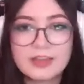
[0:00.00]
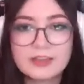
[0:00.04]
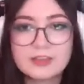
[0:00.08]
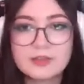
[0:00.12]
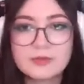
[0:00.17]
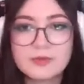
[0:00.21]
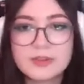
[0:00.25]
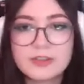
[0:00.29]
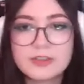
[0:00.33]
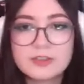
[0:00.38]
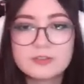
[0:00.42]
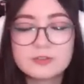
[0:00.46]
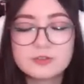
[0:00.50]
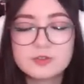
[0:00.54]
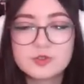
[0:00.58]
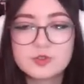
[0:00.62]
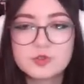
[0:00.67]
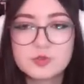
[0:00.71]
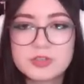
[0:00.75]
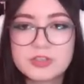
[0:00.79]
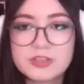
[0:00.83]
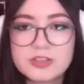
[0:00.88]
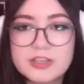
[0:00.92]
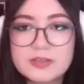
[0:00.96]
like the regular
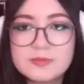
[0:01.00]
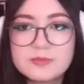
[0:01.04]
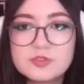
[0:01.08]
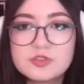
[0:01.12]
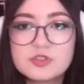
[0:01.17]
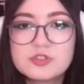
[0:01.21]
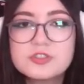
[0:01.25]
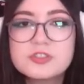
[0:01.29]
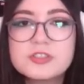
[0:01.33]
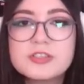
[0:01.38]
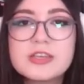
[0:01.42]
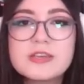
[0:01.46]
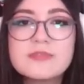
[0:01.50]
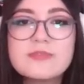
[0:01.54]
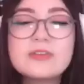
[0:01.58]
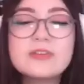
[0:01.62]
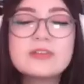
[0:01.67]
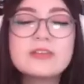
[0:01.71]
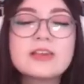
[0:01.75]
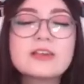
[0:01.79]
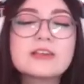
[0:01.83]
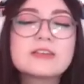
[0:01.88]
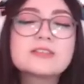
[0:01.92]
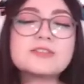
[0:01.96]
street lamps just to
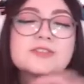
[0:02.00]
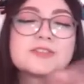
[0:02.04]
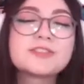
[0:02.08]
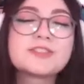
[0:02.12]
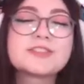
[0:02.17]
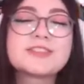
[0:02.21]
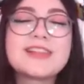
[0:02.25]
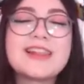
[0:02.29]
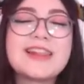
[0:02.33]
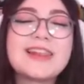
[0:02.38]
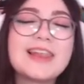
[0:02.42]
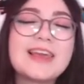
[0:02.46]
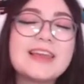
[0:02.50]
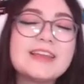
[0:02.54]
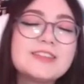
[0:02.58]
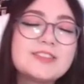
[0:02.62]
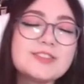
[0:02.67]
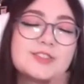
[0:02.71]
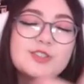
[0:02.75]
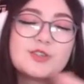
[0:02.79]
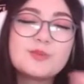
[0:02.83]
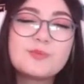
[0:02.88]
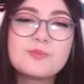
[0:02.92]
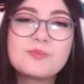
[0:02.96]
give it like a
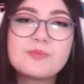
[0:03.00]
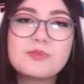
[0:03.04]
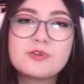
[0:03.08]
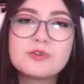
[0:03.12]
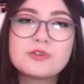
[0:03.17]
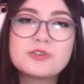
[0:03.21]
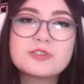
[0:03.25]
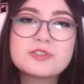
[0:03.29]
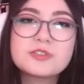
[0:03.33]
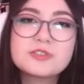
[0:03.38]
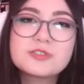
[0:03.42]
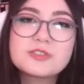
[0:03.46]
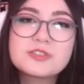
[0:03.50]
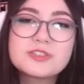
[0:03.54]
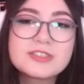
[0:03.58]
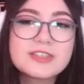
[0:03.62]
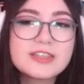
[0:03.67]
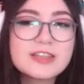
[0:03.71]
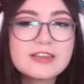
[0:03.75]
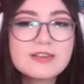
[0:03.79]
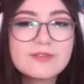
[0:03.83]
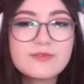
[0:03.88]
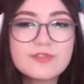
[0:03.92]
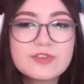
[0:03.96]
slight more
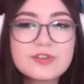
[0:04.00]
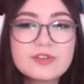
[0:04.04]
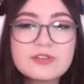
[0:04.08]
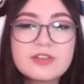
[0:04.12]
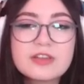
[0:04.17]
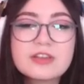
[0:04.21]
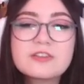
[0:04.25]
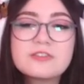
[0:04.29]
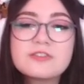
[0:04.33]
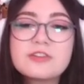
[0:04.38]
city feel.